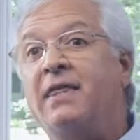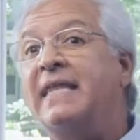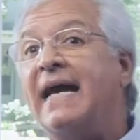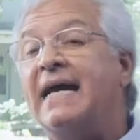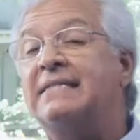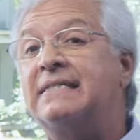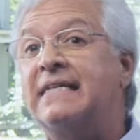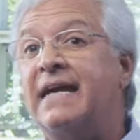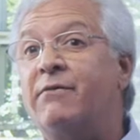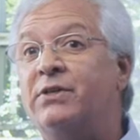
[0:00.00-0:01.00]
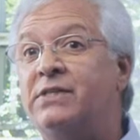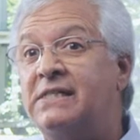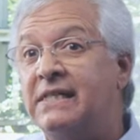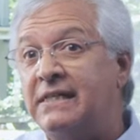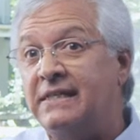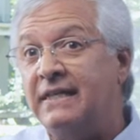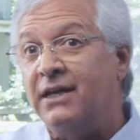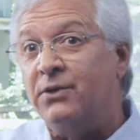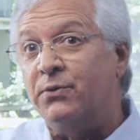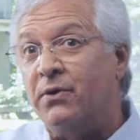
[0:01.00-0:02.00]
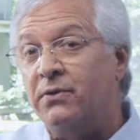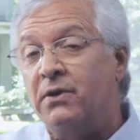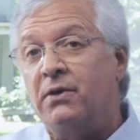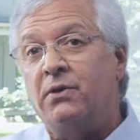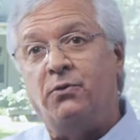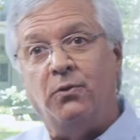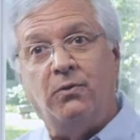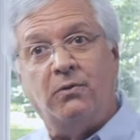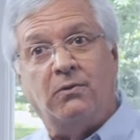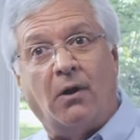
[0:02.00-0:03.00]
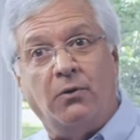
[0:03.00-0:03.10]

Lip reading: Then they asked the average 68-year-old,